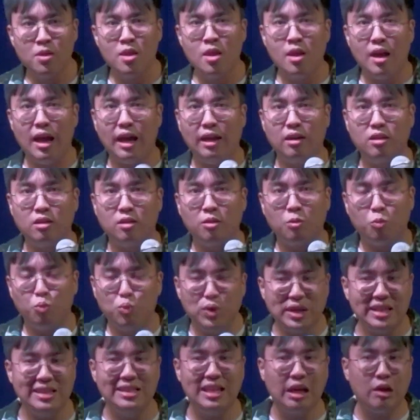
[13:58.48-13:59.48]
And
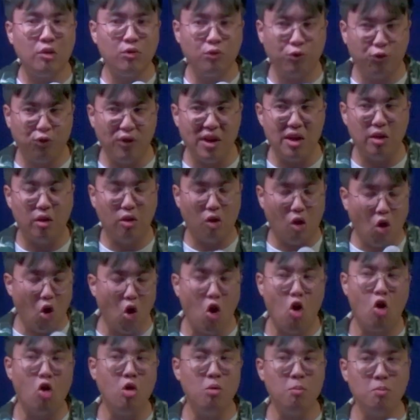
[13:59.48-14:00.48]
without fail,
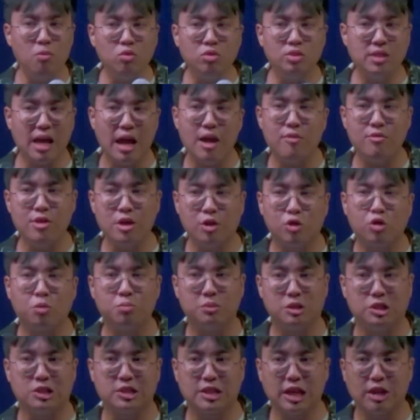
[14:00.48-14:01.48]
almost every group
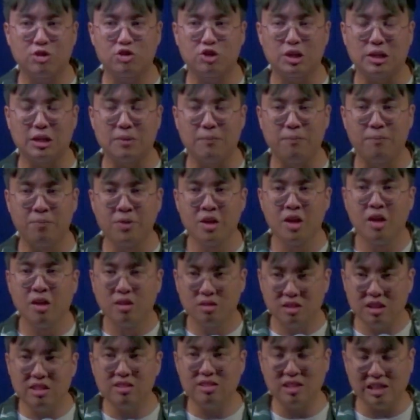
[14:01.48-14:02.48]
discussion,
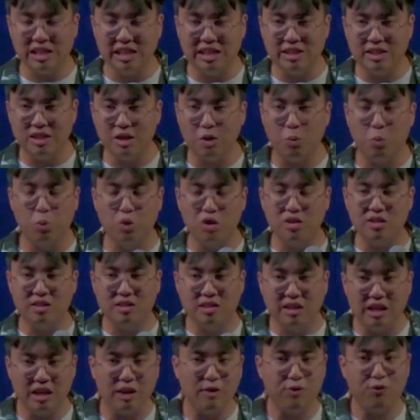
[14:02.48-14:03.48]
this leader would
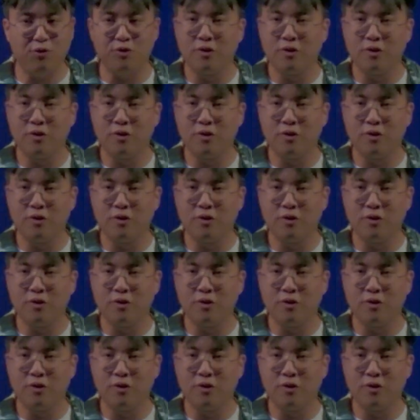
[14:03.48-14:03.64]
give